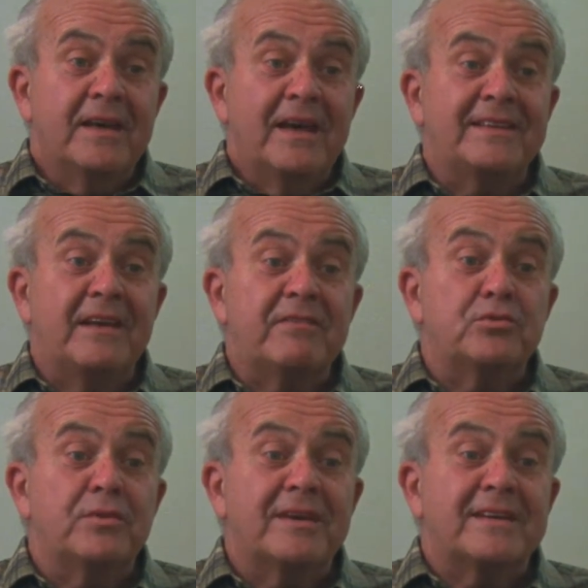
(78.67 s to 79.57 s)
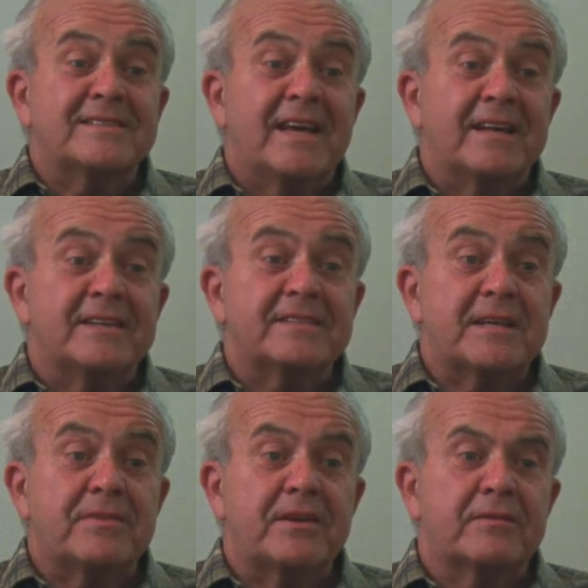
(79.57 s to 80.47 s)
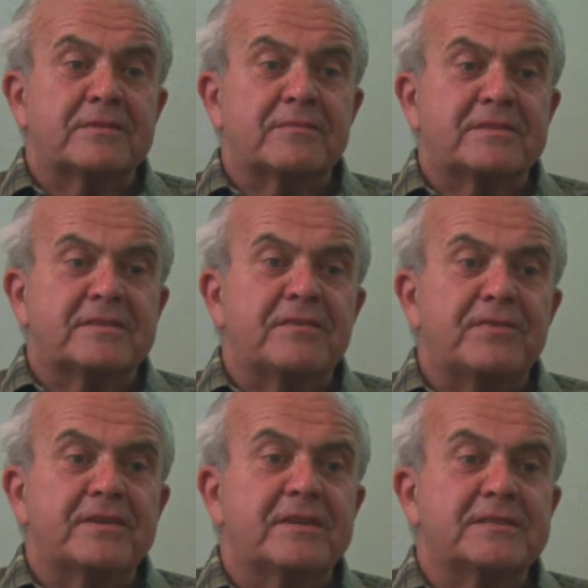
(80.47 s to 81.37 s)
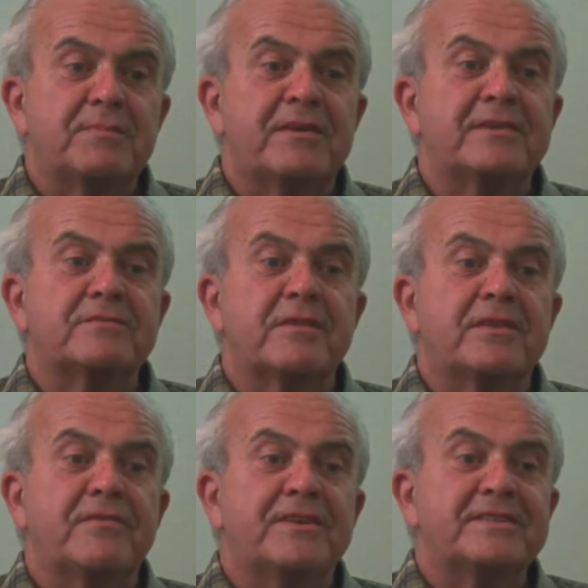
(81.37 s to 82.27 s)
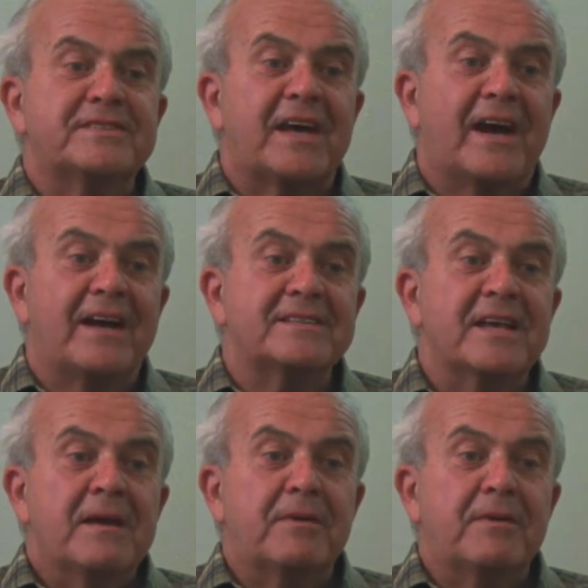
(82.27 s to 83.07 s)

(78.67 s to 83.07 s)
and they were doing exactly the same thing with different experience, with different styles,